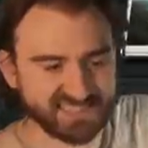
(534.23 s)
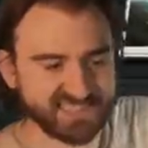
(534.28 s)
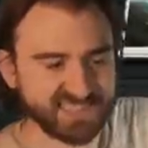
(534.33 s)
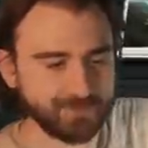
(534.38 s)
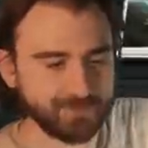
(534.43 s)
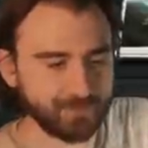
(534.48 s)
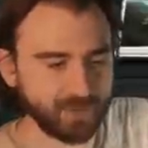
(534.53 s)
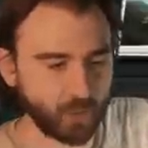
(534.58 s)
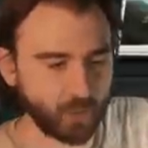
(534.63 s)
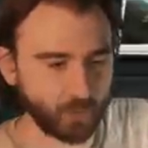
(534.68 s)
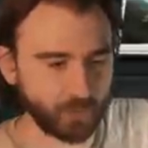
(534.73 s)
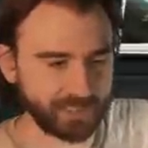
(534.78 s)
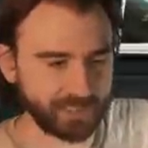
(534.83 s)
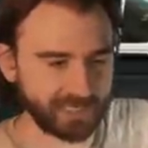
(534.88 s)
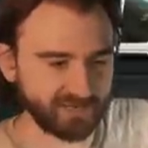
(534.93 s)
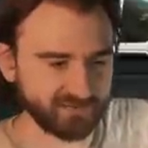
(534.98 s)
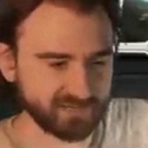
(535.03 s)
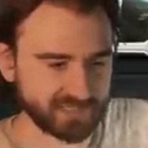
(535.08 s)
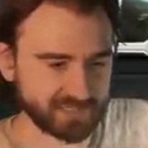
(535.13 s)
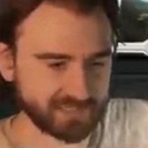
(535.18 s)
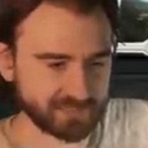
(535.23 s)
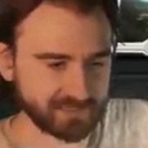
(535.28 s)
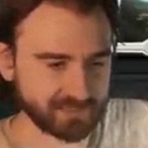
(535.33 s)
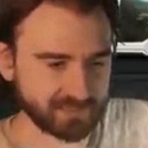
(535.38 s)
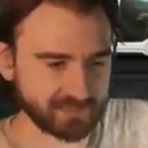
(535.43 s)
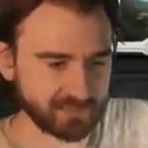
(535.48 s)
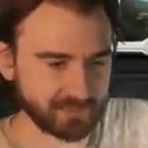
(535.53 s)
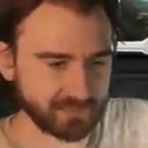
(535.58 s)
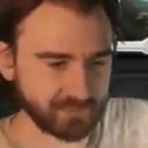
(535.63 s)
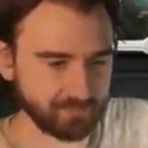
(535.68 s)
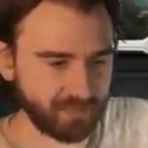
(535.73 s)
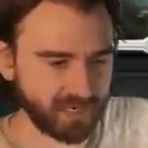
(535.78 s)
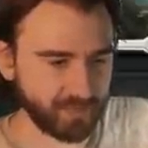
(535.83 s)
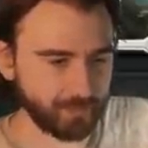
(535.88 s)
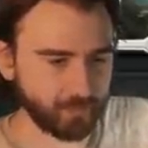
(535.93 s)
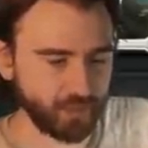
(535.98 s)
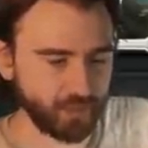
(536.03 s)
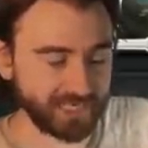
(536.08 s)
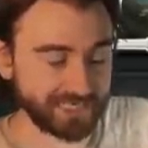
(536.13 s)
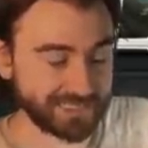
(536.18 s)
Deep archives. My
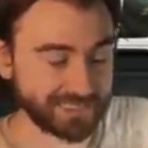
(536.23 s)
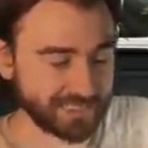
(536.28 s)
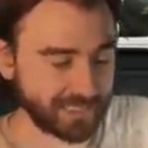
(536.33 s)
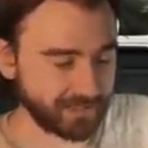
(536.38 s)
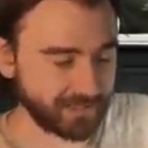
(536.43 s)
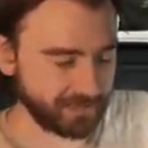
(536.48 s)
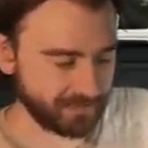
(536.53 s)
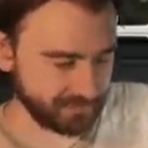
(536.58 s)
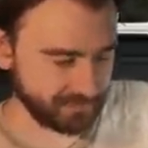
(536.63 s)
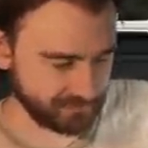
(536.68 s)
poetic side.